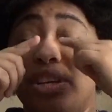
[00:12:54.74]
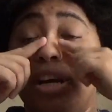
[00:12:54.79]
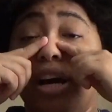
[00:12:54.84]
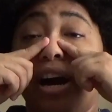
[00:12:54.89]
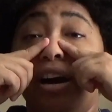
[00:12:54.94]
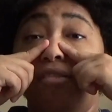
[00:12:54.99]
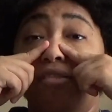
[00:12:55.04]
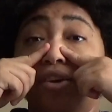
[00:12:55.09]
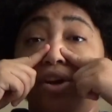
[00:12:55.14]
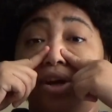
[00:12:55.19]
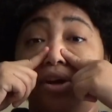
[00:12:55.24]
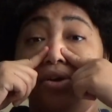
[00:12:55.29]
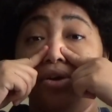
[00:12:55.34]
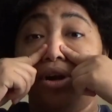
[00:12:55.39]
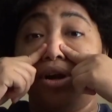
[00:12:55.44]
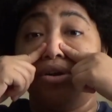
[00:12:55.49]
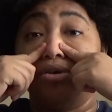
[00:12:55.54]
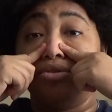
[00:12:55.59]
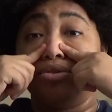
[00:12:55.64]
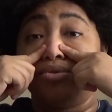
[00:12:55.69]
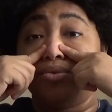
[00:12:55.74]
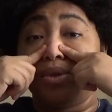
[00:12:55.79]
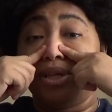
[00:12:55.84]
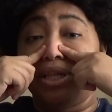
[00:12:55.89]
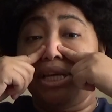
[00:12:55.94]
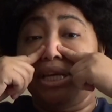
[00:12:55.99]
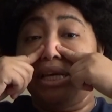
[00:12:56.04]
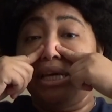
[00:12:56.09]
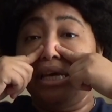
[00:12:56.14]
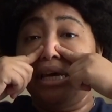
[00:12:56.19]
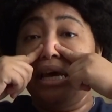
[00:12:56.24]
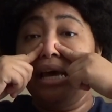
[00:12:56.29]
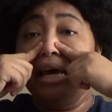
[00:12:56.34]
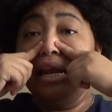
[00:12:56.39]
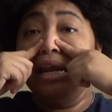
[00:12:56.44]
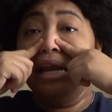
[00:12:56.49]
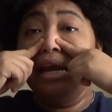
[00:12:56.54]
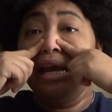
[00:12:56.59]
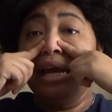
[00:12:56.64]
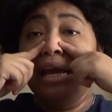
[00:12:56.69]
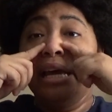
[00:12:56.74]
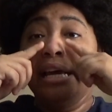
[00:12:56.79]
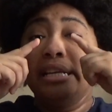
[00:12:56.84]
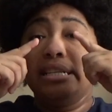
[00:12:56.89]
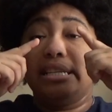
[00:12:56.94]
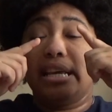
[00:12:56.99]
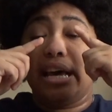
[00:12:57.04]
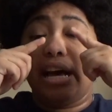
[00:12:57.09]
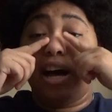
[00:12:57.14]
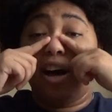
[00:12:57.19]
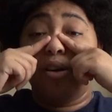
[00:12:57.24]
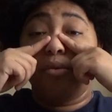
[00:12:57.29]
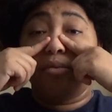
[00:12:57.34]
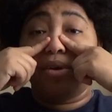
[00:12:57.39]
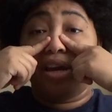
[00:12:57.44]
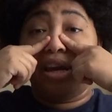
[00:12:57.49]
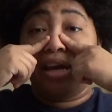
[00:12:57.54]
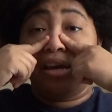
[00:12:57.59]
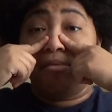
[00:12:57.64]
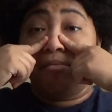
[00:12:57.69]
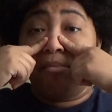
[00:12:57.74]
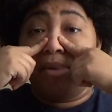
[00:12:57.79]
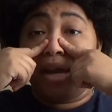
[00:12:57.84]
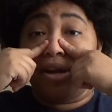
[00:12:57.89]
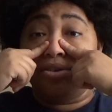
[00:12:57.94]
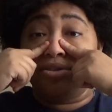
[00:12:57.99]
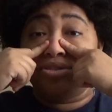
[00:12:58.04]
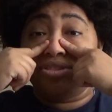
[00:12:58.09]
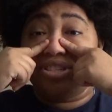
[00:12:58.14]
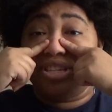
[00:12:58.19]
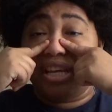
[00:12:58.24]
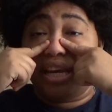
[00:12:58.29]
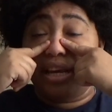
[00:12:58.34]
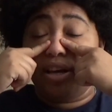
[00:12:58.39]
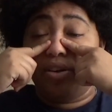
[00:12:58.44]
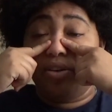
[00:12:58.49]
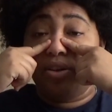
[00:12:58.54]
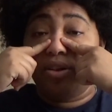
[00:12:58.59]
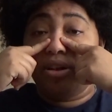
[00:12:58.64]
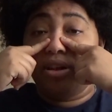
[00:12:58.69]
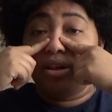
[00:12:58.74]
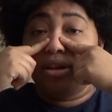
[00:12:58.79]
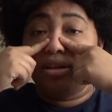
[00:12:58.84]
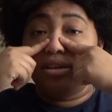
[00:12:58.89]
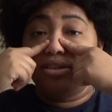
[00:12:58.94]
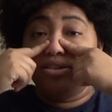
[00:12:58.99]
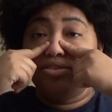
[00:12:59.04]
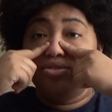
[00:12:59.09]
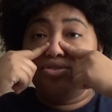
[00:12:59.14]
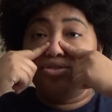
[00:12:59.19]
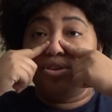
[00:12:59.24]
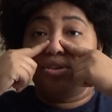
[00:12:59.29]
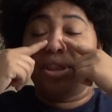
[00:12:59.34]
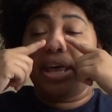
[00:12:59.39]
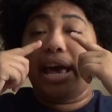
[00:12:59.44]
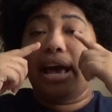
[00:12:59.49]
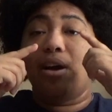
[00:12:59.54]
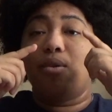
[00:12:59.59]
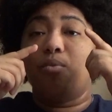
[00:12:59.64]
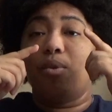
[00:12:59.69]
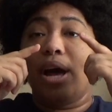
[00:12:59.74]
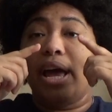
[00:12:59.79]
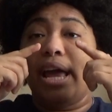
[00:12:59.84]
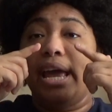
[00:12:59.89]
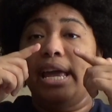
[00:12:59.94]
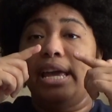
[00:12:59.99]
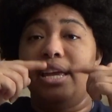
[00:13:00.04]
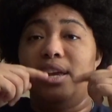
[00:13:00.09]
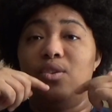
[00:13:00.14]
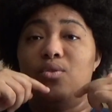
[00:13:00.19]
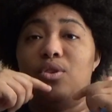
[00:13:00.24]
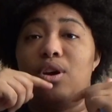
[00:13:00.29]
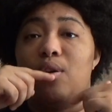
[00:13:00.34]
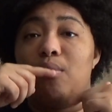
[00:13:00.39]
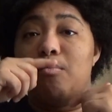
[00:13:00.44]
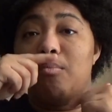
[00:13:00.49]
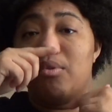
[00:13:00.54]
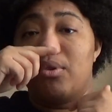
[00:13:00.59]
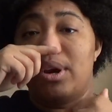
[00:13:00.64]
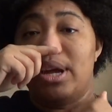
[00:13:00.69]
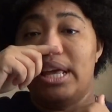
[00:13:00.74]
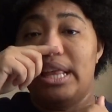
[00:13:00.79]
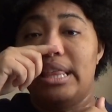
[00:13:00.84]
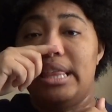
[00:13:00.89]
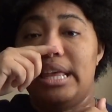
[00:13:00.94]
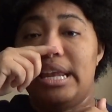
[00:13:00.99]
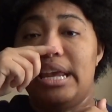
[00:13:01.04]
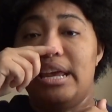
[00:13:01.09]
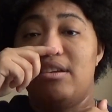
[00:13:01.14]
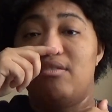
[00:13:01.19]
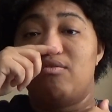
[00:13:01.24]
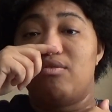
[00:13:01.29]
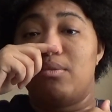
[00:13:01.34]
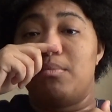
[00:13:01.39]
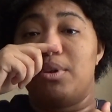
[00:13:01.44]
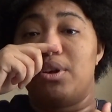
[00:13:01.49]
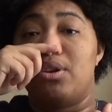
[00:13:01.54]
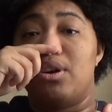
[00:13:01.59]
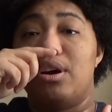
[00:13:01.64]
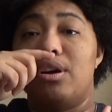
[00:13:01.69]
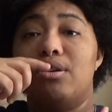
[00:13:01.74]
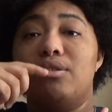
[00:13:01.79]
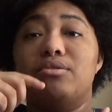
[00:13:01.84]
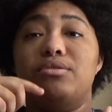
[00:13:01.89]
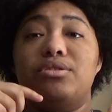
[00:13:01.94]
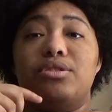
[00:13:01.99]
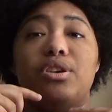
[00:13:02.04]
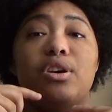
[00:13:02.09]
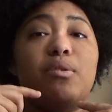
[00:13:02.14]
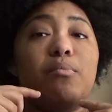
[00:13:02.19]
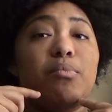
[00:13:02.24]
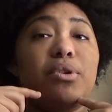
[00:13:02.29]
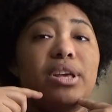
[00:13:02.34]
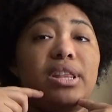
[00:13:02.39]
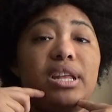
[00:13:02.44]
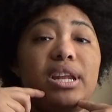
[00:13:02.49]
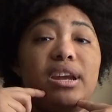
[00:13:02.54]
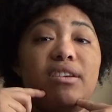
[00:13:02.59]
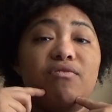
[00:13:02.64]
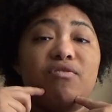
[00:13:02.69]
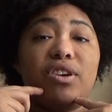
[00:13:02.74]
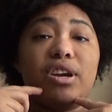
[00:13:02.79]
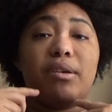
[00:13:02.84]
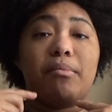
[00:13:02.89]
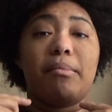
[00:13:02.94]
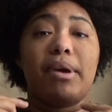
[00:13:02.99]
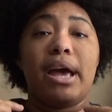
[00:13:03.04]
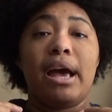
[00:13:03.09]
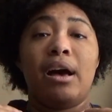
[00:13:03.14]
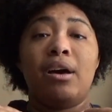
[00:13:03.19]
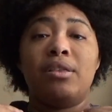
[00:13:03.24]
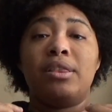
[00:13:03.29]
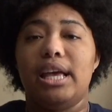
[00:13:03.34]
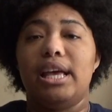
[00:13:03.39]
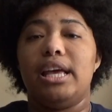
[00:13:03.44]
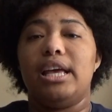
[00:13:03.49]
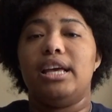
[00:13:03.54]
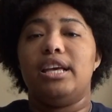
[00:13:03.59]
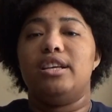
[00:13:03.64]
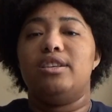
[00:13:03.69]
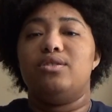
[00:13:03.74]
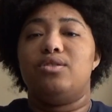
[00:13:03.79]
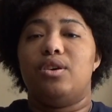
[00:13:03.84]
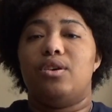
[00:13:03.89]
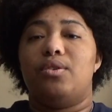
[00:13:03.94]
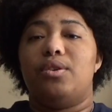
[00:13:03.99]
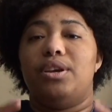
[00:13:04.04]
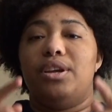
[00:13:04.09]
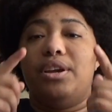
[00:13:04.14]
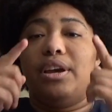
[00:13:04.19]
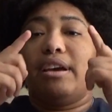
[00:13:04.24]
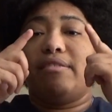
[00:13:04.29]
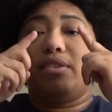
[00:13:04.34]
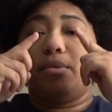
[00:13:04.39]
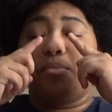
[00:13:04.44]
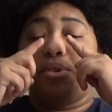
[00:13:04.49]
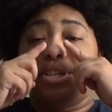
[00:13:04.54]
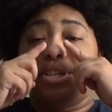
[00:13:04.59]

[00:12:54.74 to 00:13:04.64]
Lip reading: to cover your nose really good to help get a better seal, so that way you don't breathe it in from your nose, you don't breathe it in from your mouth. So you have to